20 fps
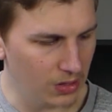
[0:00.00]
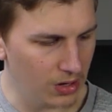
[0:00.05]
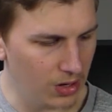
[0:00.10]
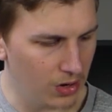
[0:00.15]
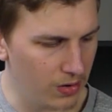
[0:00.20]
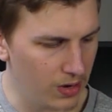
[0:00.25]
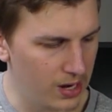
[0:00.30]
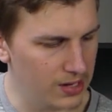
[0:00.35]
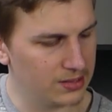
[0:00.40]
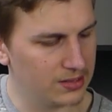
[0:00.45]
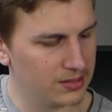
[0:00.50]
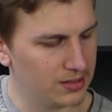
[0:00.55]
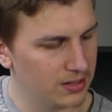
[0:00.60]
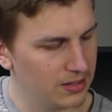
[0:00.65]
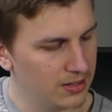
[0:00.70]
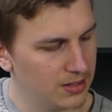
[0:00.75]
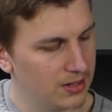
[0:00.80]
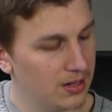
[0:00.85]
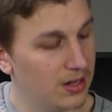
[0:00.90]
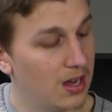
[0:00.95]
Alright,
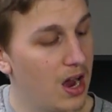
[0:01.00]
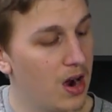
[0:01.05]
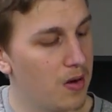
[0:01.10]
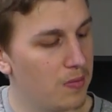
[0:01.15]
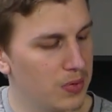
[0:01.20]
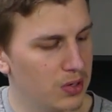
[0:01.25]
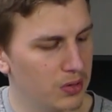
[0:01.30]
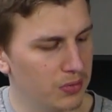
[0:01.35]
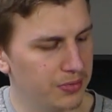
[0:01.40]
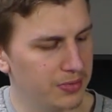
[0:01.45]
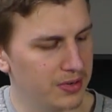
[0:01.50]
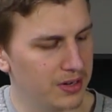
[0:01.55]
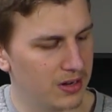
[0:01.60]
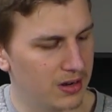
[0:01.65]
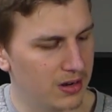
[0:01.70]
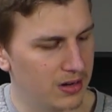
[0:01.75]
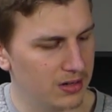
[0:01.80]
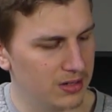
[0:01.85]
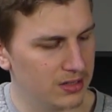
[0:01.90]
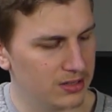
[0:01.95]
our middle
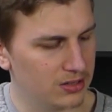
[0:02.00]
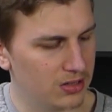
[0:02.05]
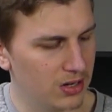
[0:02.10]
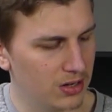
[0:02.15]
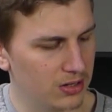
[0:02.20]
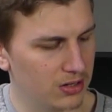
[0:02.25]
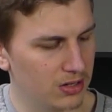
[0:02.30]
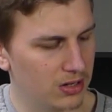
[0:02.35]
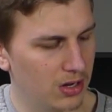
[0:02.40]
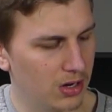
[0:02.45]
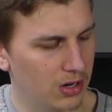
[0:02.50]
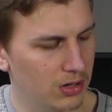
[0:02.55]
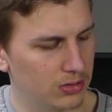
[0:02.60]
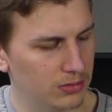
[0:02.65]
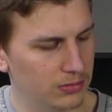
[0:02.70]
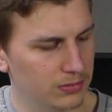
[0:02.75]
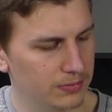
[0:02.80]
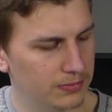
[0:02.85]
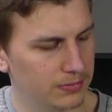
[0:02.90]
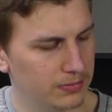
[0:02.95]
finger is gonna
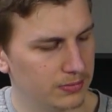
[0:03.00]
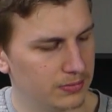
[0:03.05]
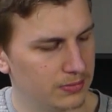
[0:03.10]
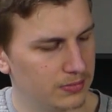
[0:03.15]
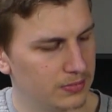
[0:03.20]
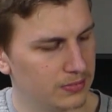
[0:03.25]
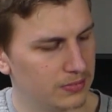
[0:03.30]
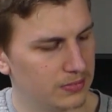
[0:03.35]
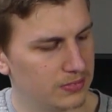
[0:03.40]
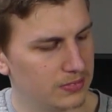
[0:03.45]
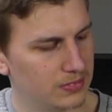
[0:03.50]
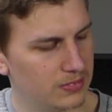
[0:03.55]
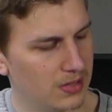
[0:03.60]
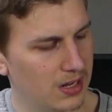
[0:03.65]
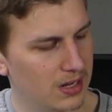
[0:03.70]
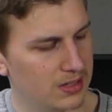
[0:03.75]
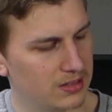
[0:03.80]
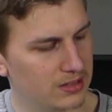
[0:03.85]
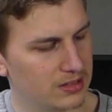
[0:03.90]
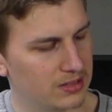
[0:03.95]
go
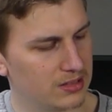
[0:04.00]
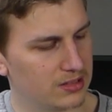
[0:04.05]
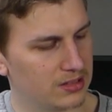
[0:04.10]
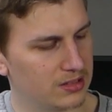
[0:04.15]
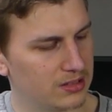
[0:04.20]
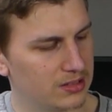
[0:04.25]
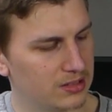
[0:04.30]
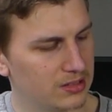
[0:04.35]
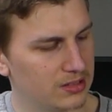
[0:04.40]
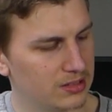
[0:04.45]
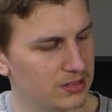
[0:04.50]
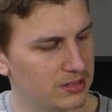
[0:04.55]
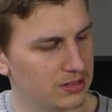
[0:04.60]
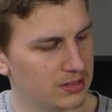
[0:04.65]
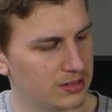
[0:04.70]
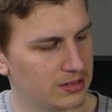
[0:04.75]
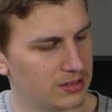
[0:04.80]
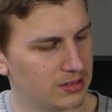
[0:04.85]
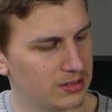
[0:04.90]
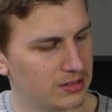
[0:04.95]
at the
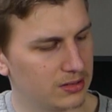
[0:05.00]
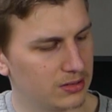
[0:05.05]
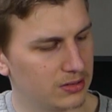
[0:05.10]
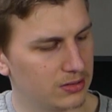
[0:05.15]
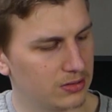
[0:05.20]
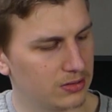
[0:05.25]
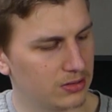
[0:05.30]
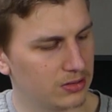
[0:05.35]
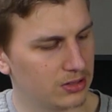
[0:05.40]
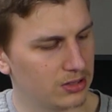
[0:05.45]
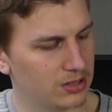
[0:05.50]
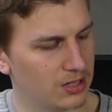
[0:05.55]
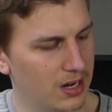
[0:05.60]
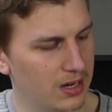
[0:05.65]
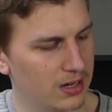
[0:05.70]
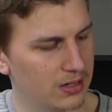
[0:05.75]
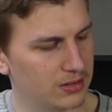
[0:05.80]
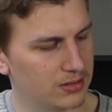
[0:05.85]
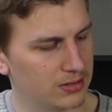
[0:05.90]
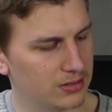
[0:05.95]

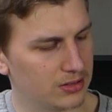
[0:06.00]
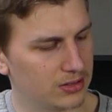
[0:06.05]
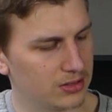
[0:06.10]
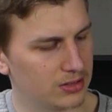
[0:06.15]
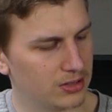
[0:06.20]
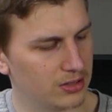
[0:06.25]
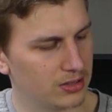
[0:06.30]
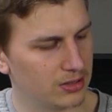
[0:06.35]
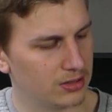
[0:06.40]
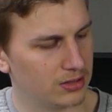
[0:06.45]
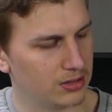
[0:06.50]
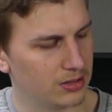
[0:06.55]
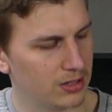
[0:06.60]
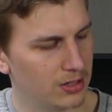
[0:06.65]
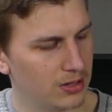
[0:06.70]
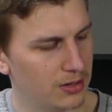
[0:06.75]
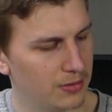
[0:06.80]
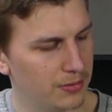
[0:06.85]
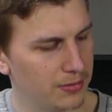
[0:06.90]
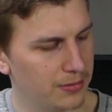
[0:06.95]
2nd
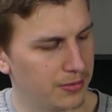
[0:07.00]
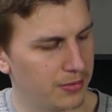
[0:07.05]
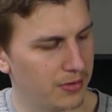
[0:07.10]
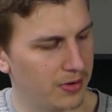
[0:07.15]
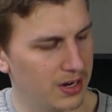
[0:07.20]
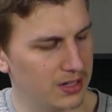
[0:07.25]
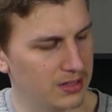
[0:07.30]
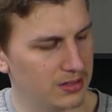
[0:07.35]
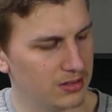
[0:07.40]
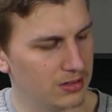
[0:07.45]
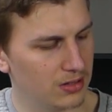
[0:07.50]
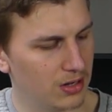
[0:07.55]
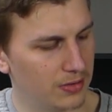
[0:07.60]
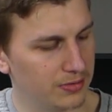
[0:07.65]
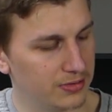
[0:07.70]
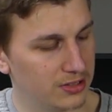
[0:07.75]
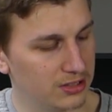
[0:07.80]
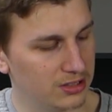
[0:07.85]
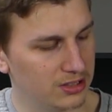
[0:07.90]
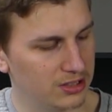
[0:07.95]
fret
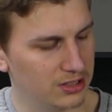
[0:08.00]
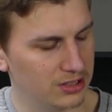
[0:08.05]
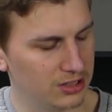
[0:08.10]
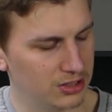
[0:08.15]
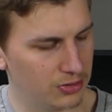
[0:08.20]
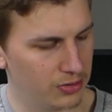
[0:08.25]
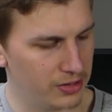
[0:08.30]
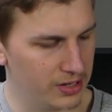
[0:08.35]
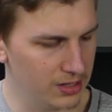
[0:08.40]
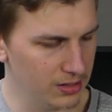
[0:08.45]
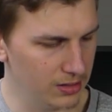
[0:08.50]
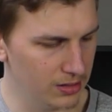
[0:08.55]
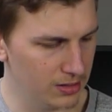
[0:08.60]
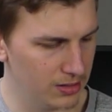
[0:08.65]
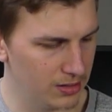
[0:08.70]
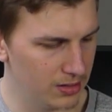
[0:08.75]
of the G string.